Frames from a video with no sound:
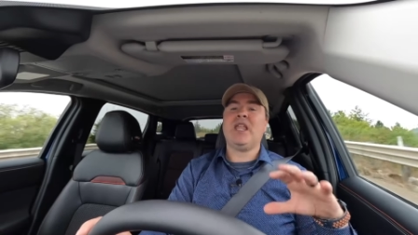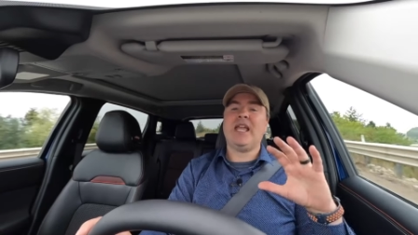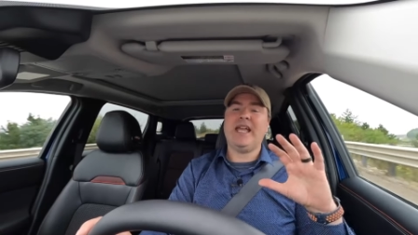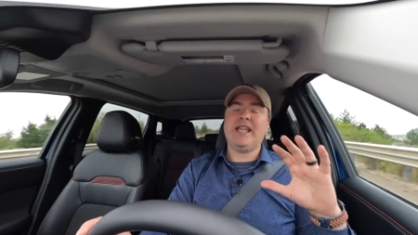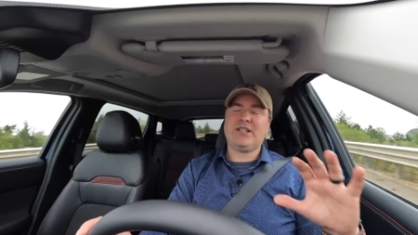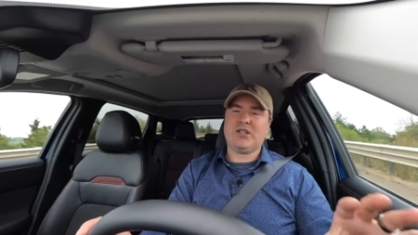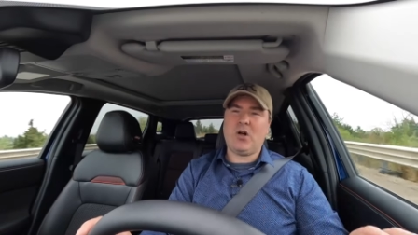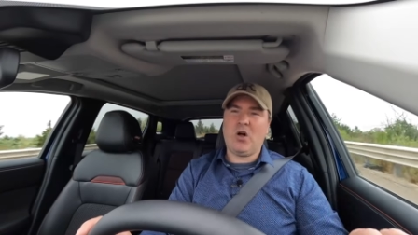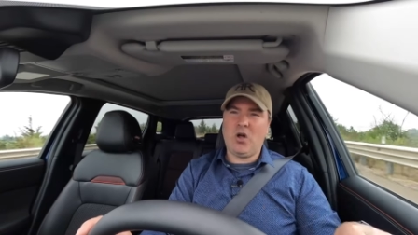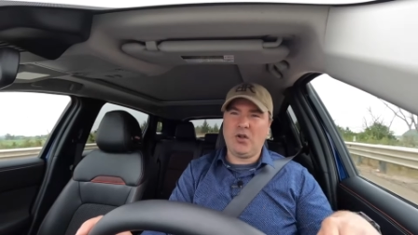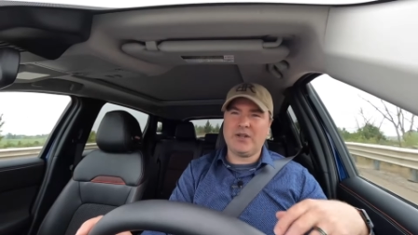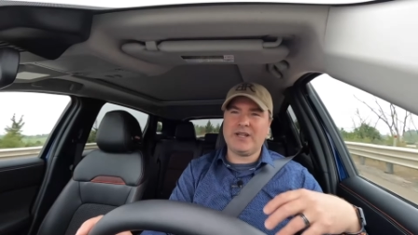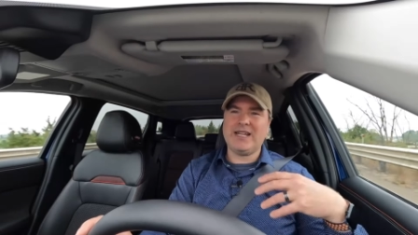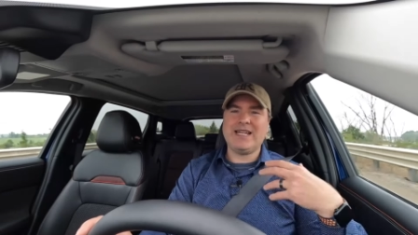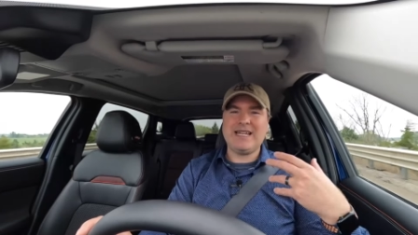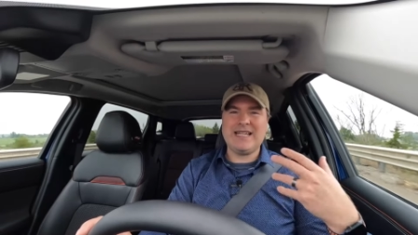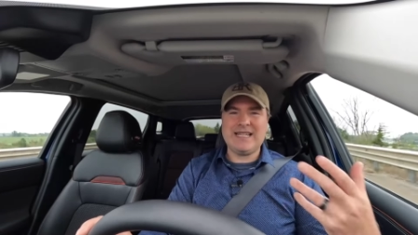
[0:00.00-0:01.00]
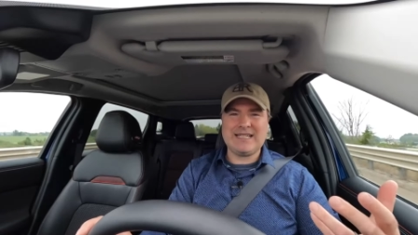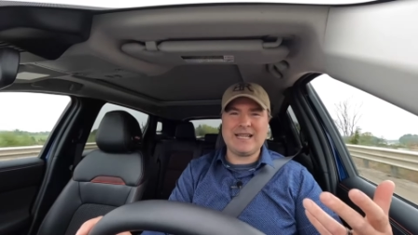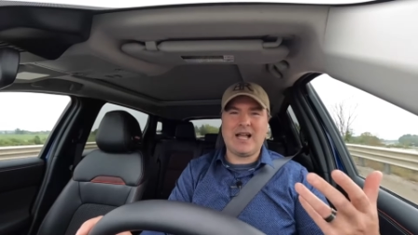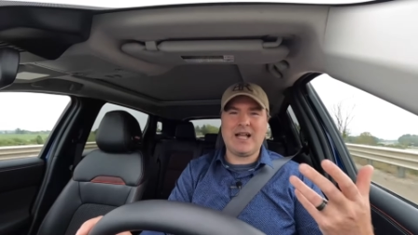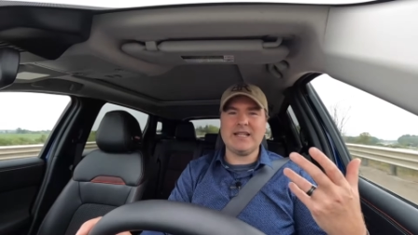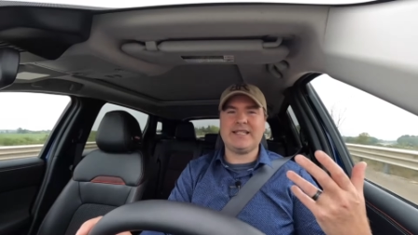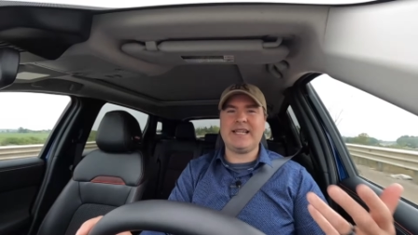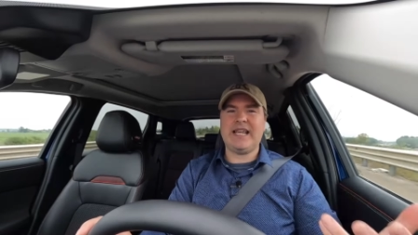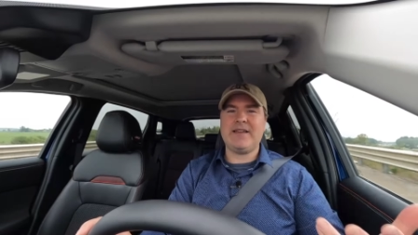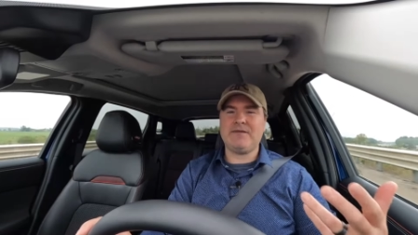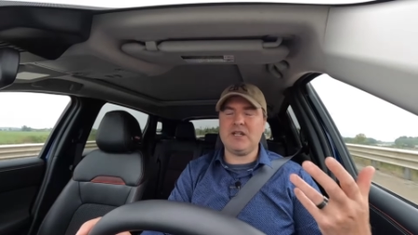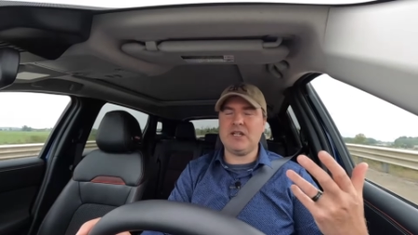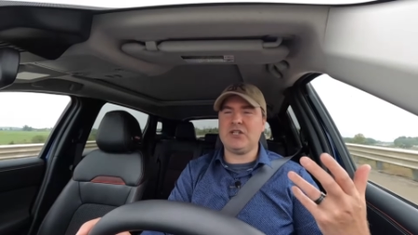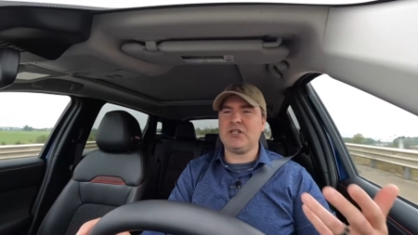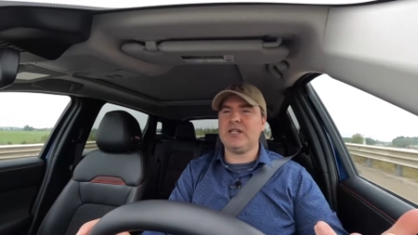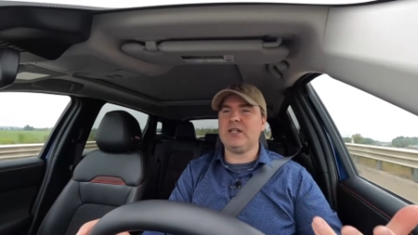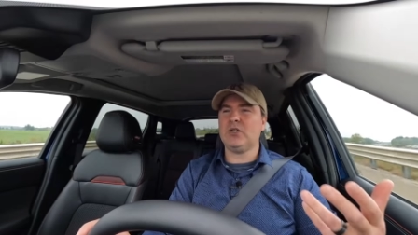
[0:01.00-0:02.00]
It's called Nissan Safety
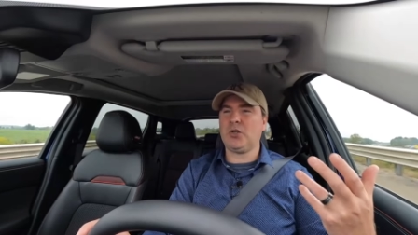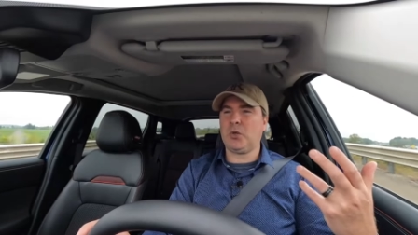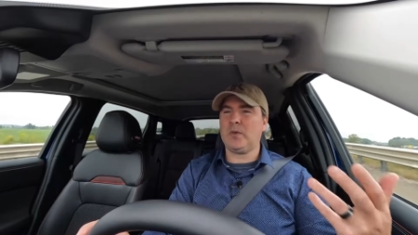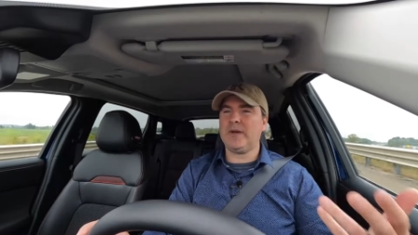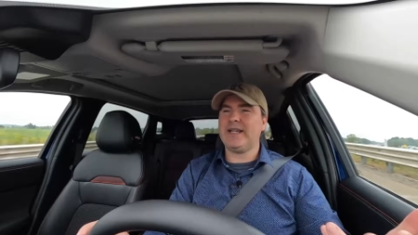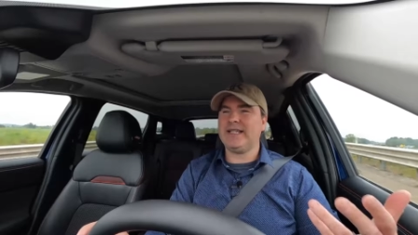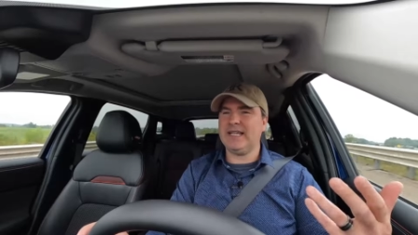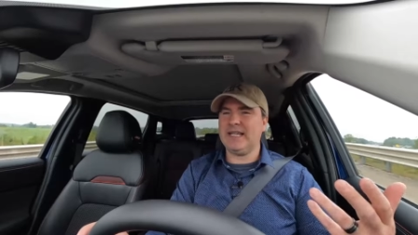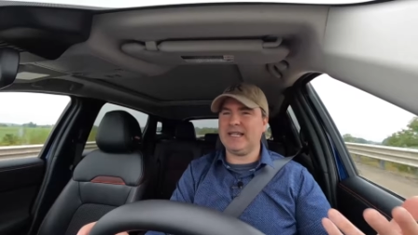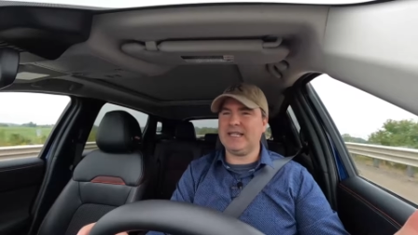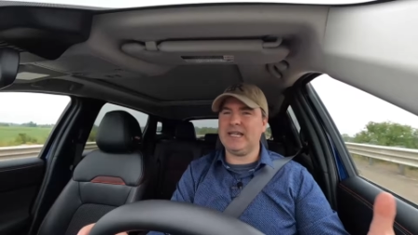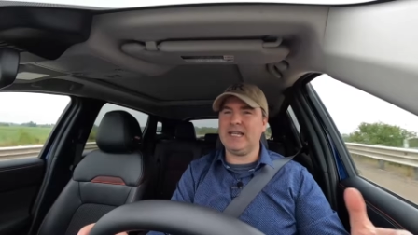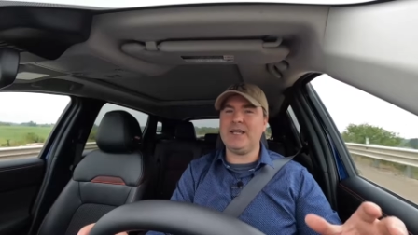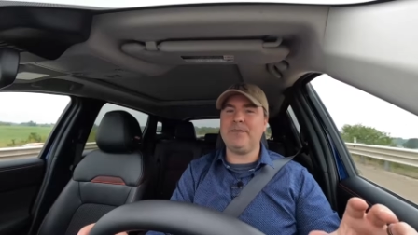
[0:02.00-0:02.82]
Shield 360.